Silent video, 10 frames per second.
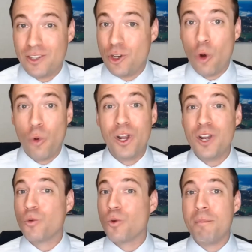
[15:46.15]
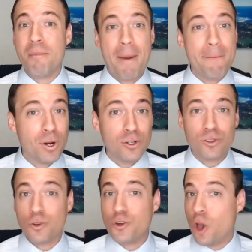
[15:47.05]
No one remembers
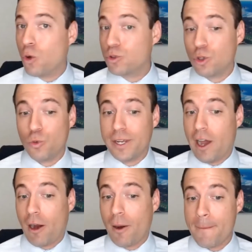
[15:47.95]
or knows who we are.